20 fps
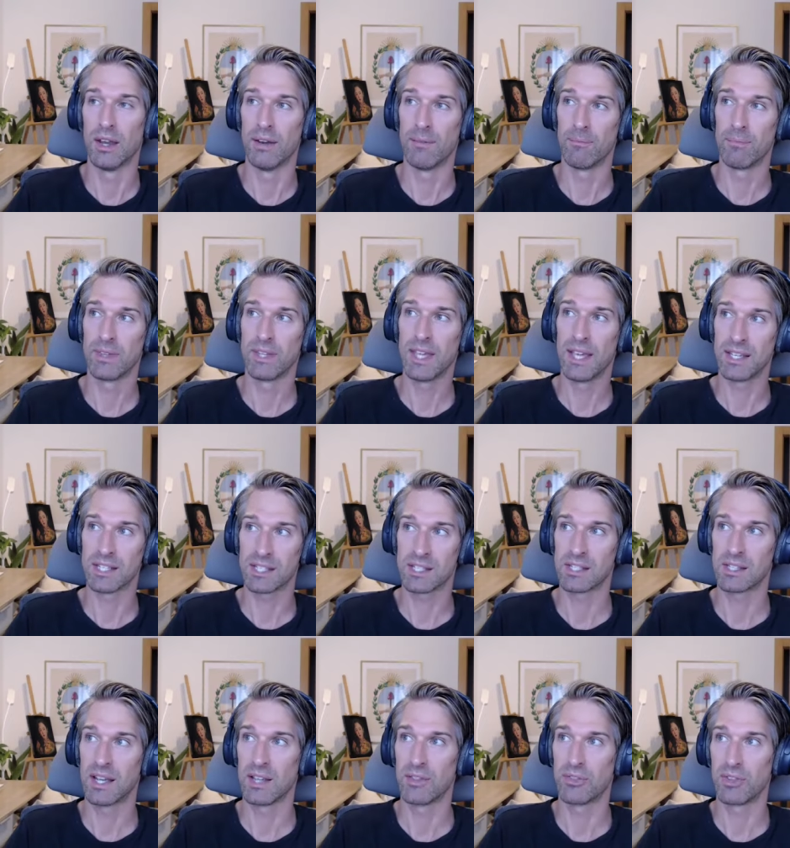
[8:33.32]
And
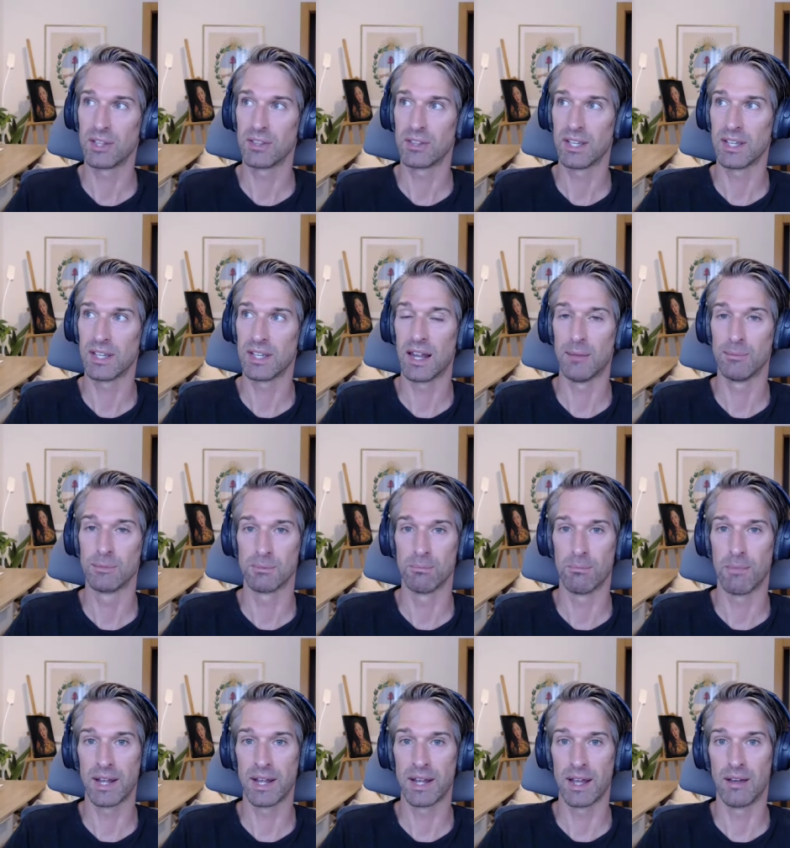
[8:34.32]
yes, I think the
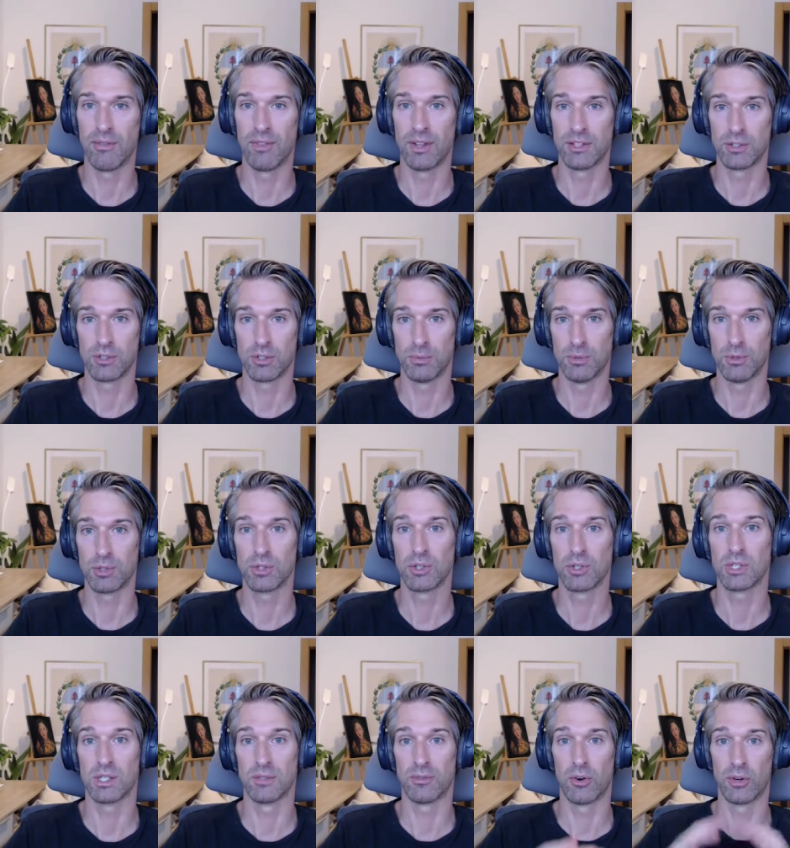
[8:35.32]
LLMs might have that
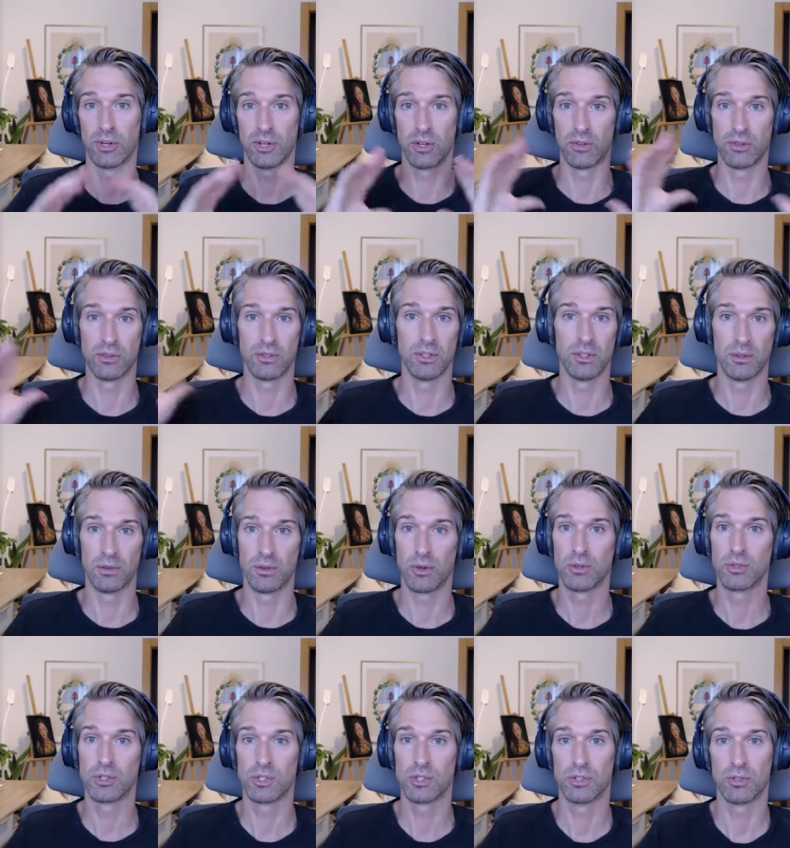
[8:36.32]
distribution because they've already got you know
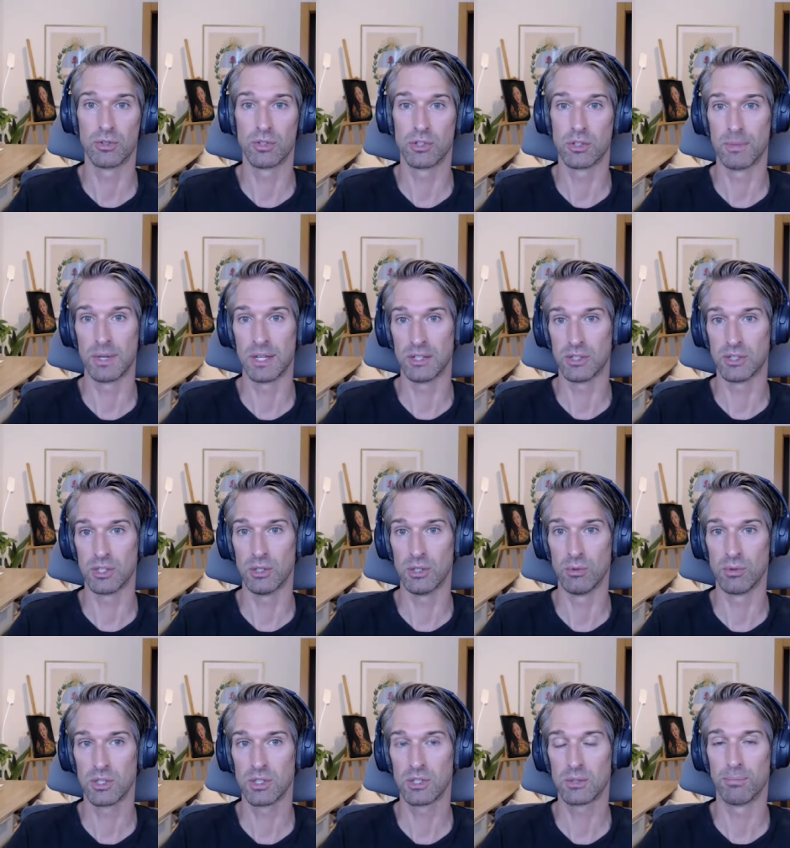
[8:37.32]
hundreds and hundreds of millions of
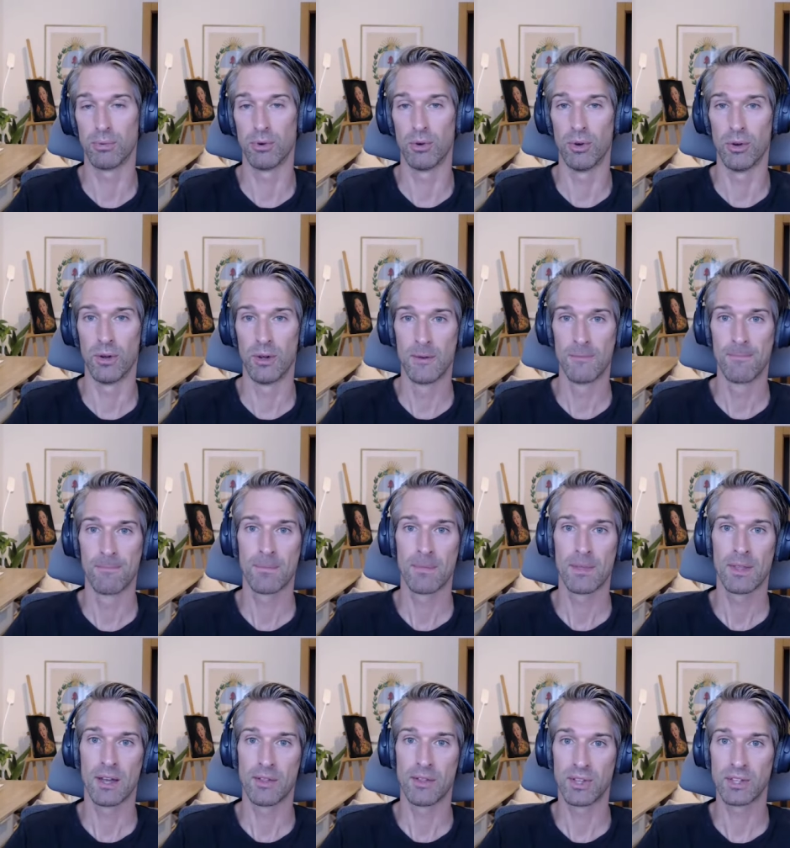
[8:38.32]
users. But
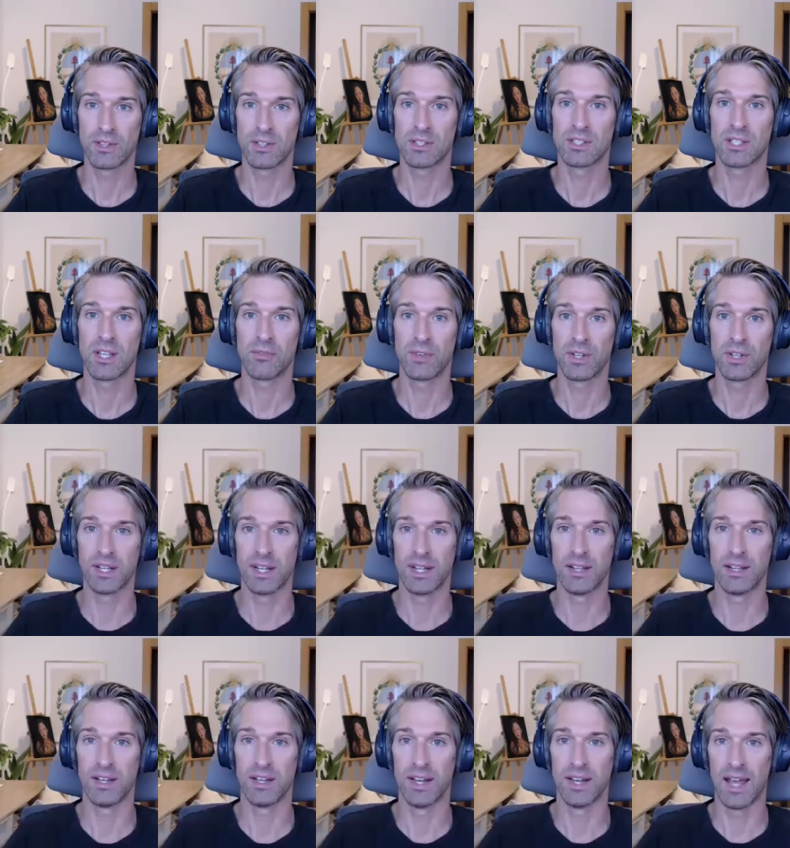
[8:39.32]
I think there's definitely an,
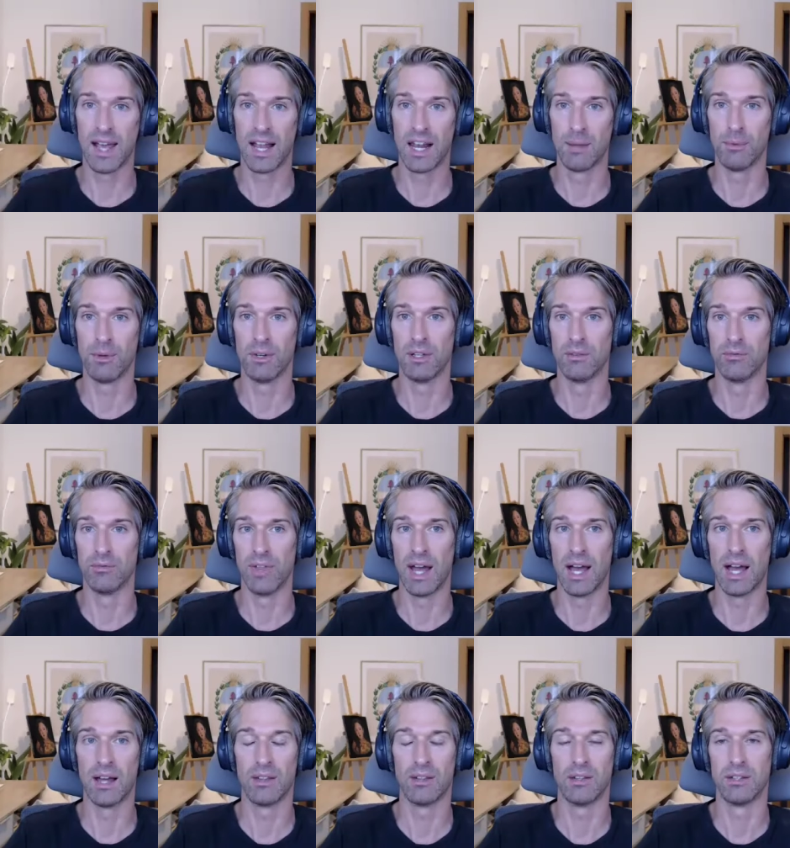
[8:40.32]
an element of
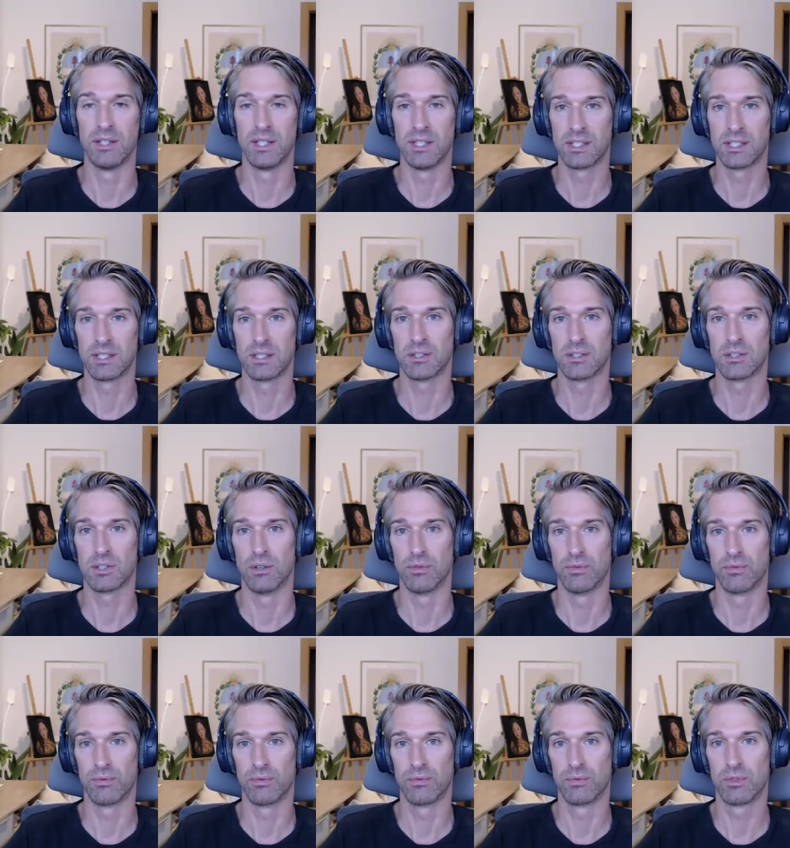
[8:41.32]
that that needs to
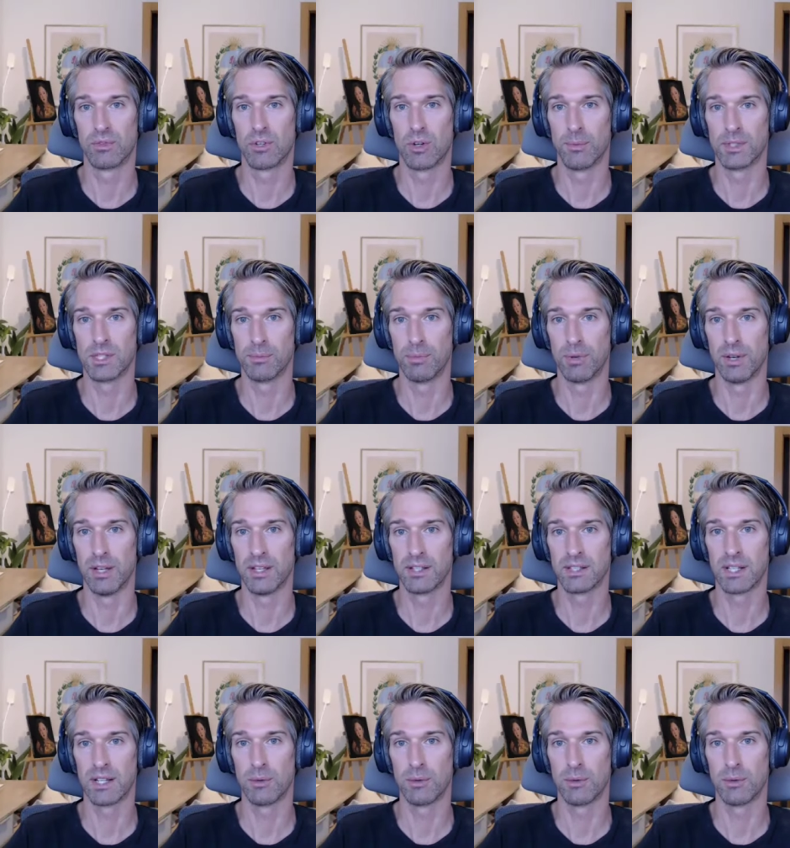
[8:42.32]
sort of come into play.